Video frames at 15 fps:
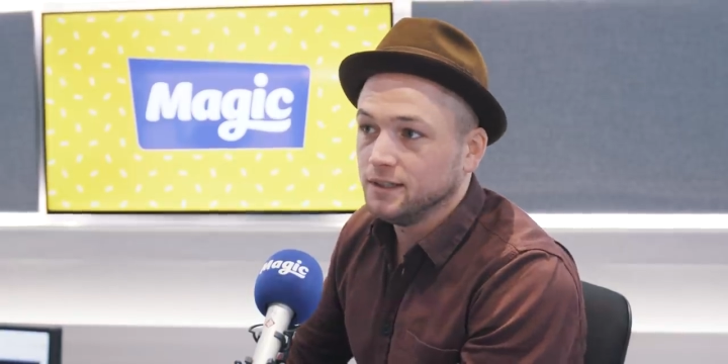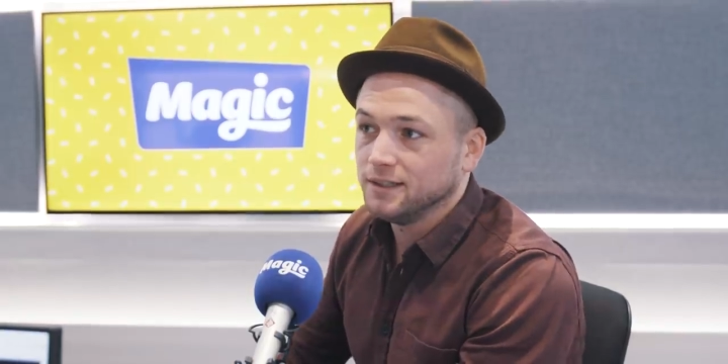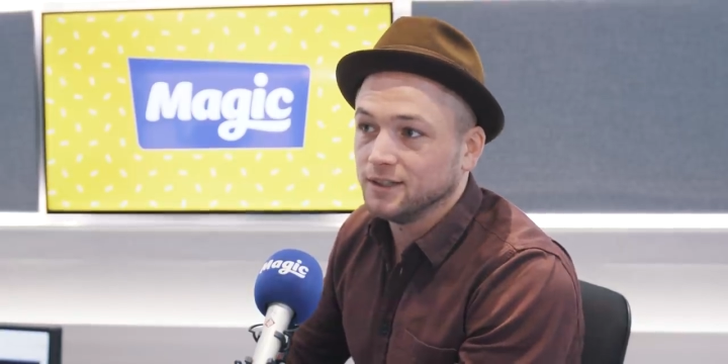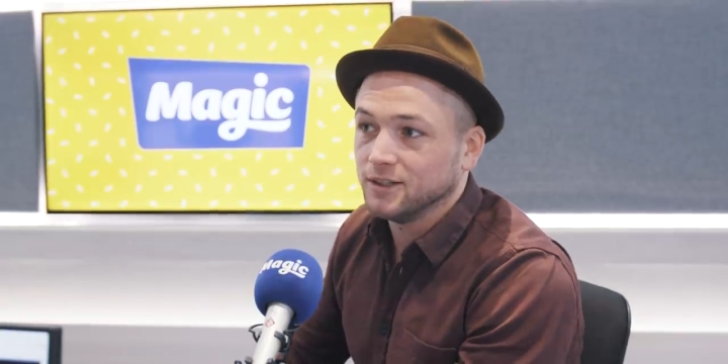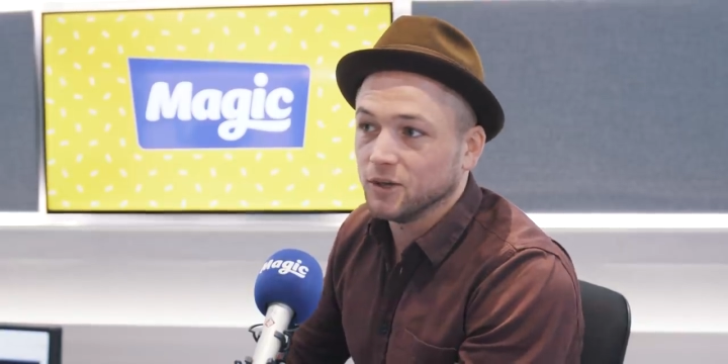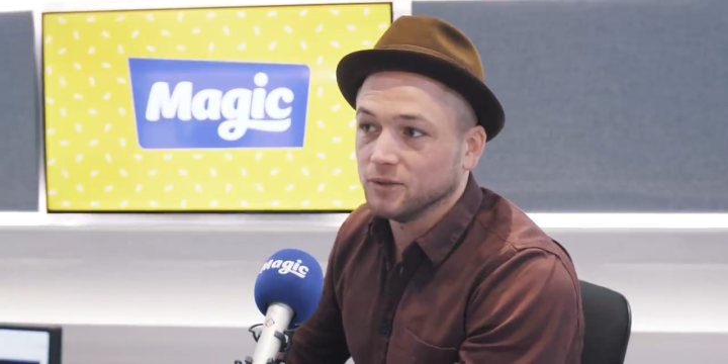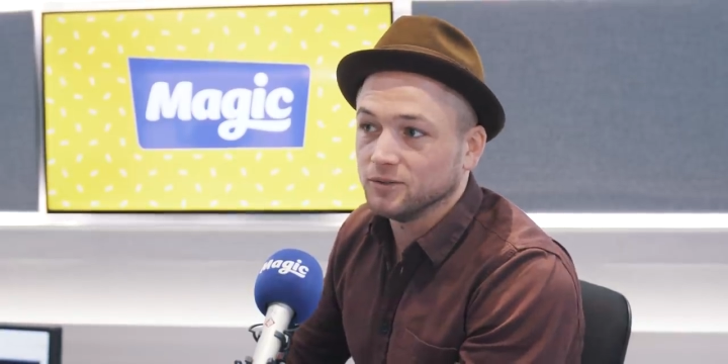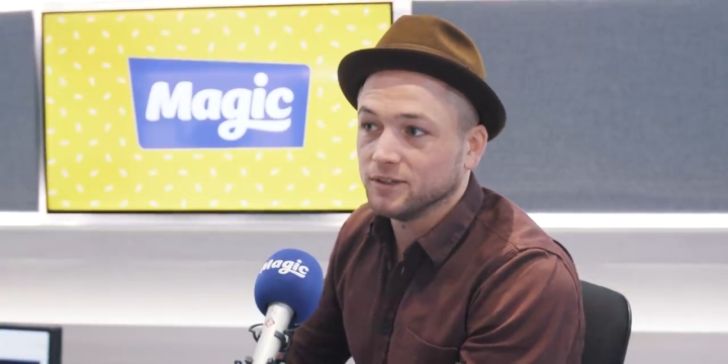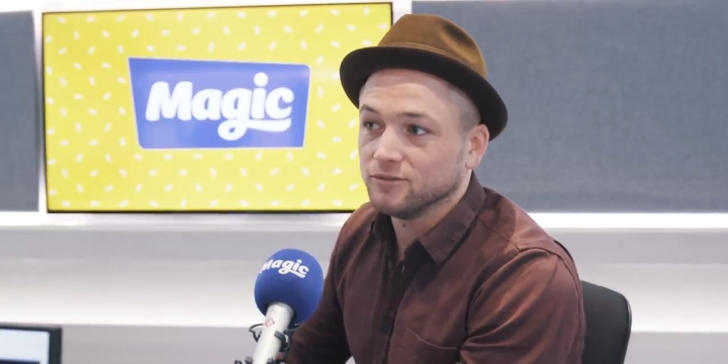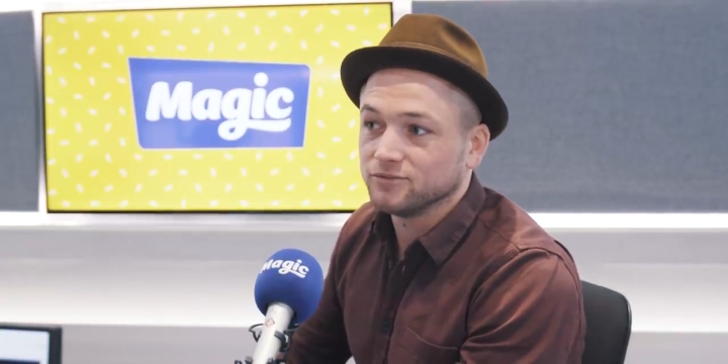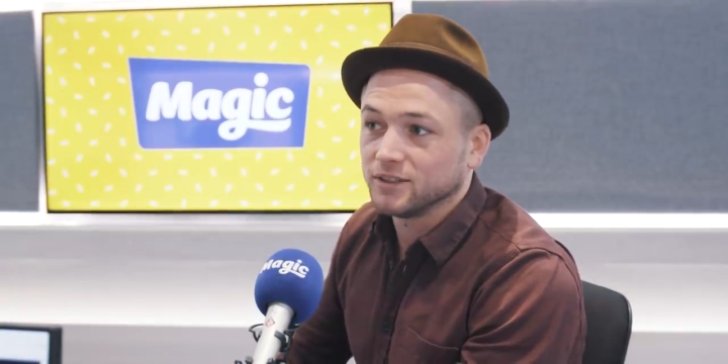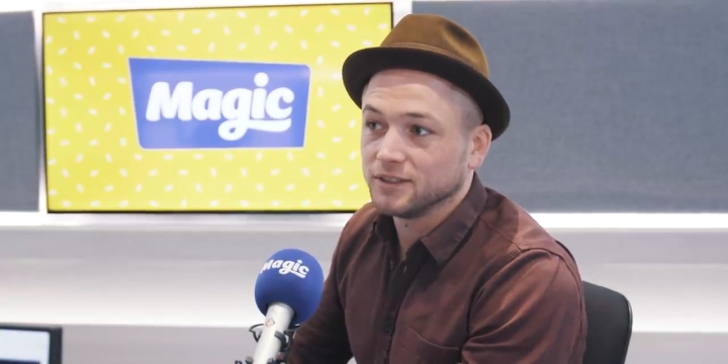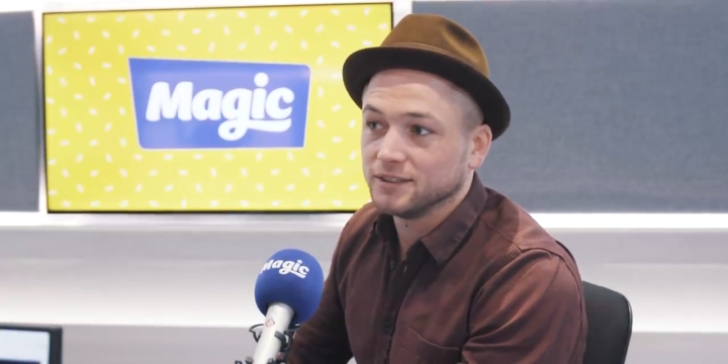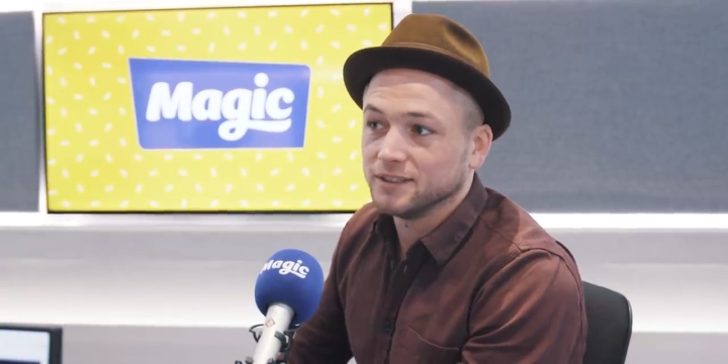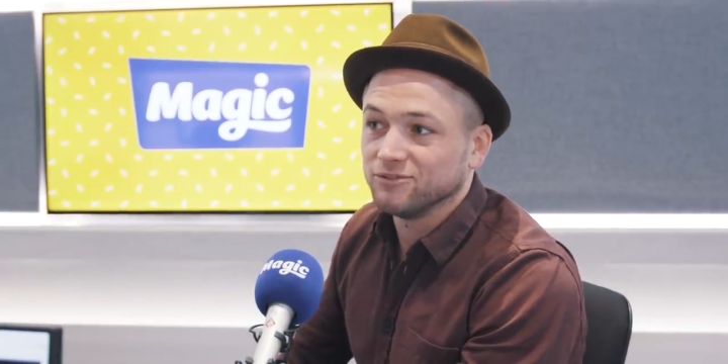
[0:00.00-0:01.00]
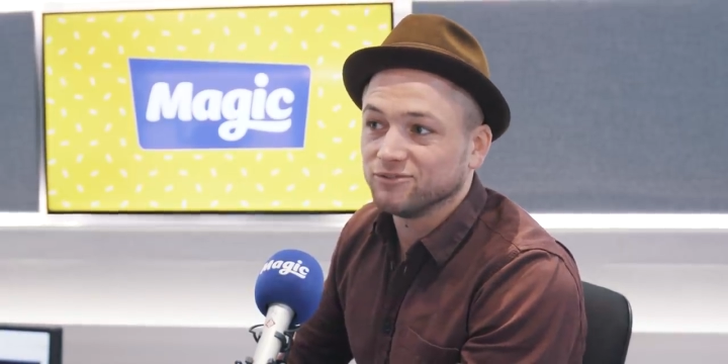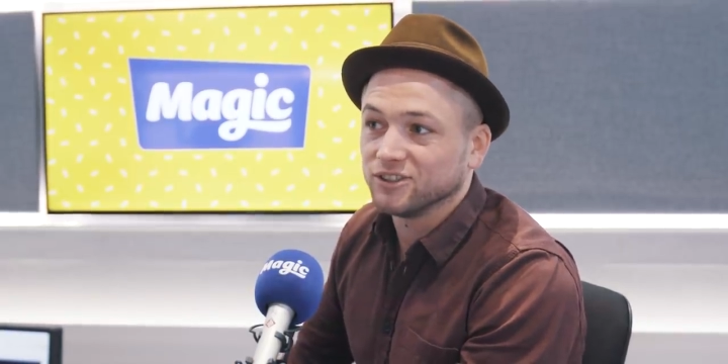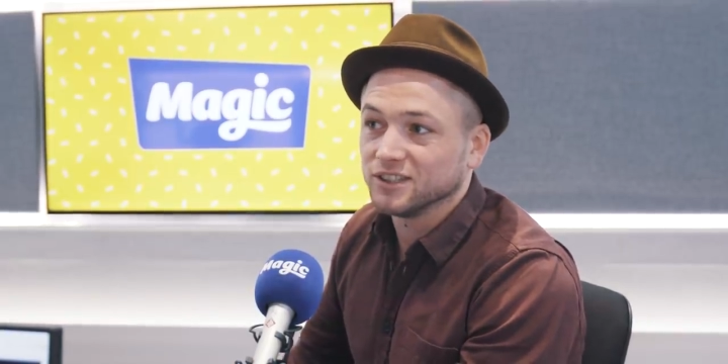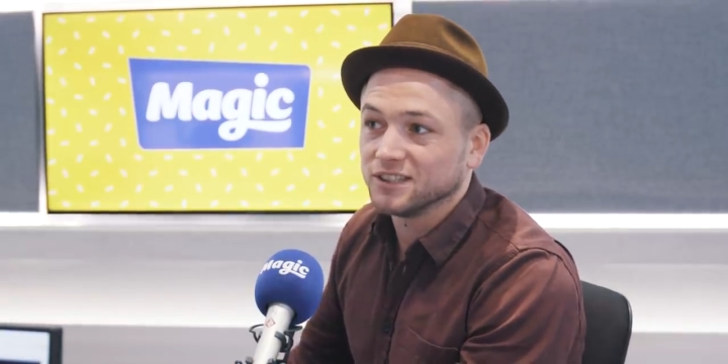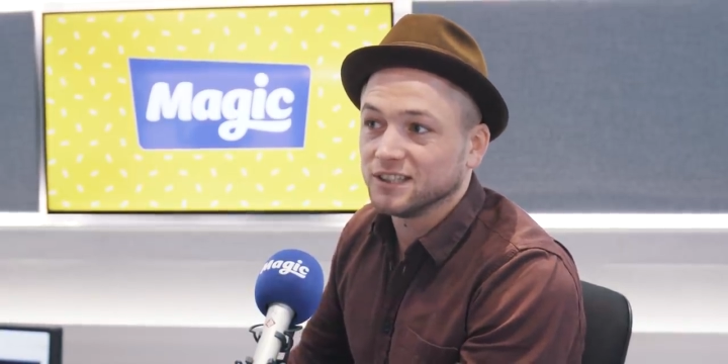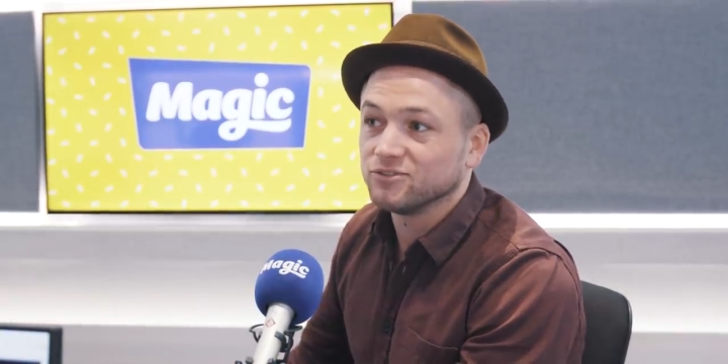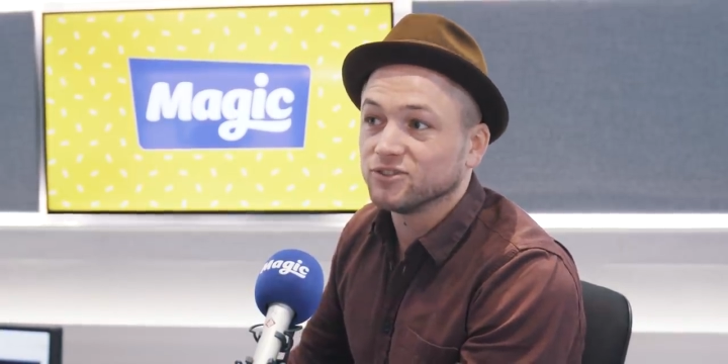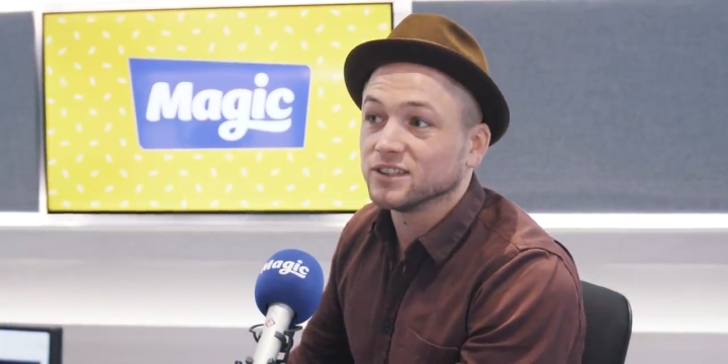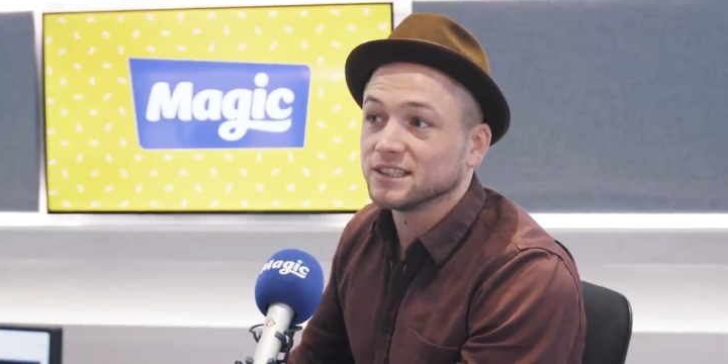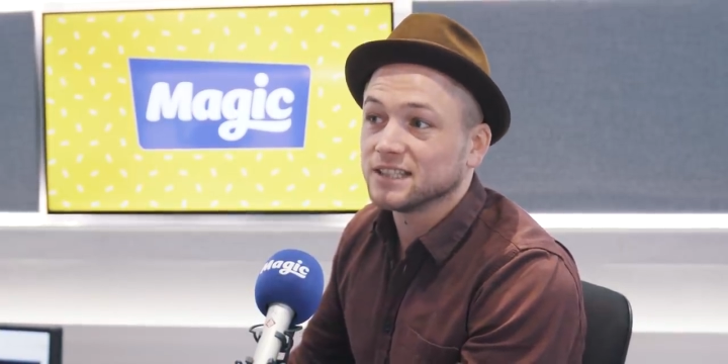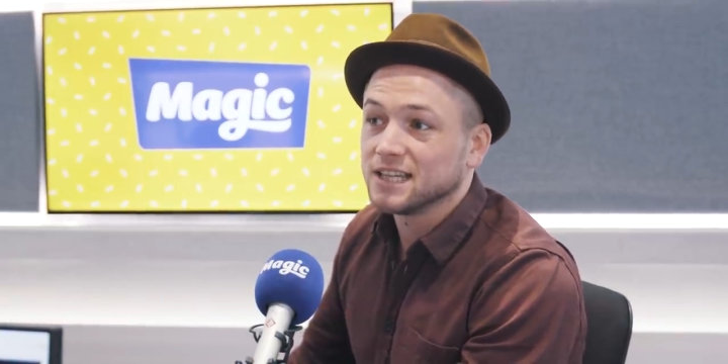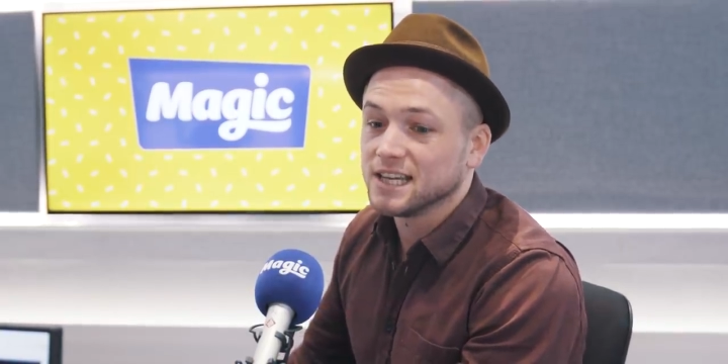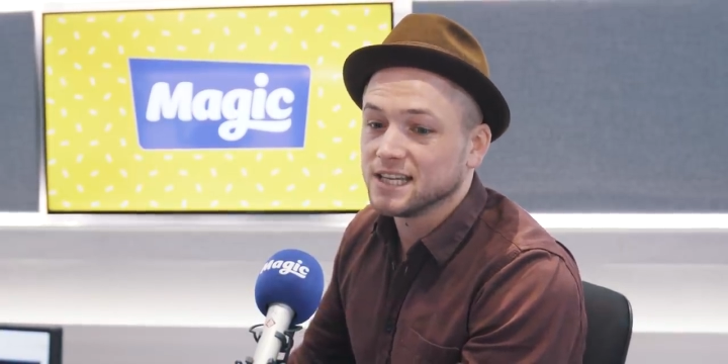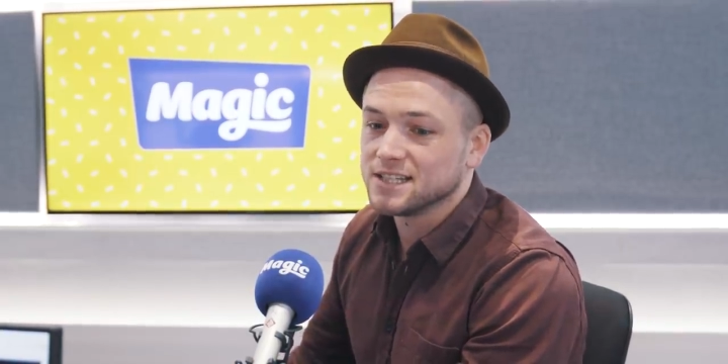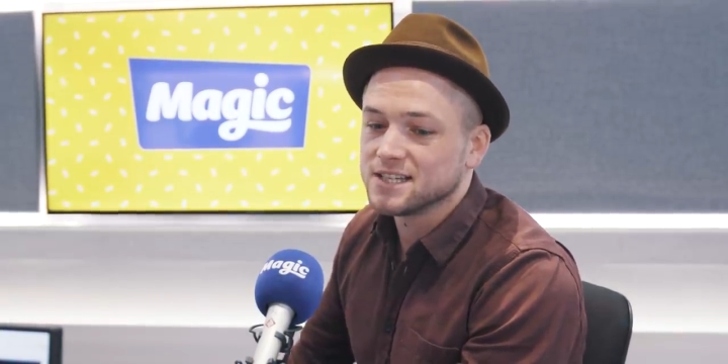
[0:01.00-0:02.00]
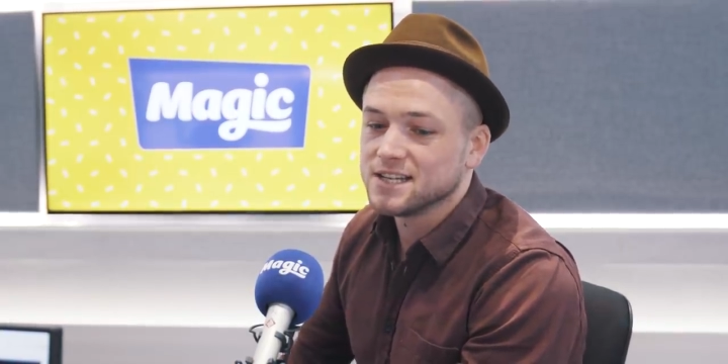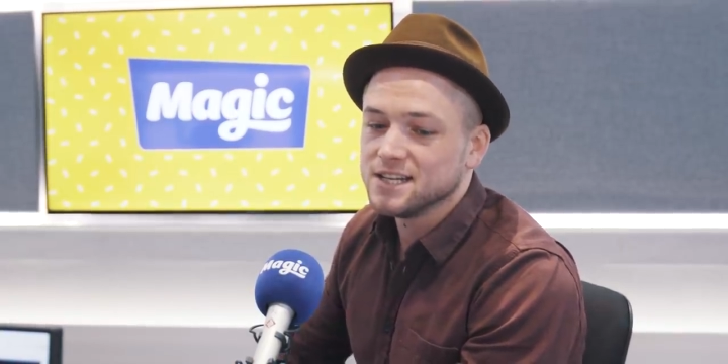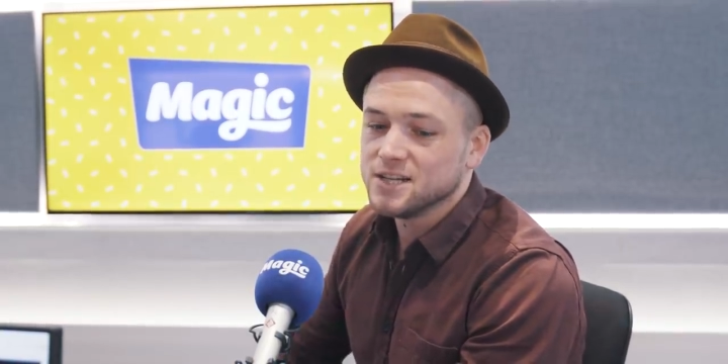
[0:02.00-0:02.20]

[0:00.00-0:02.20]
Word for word: you know, in yeah. front in front of in front of the kids.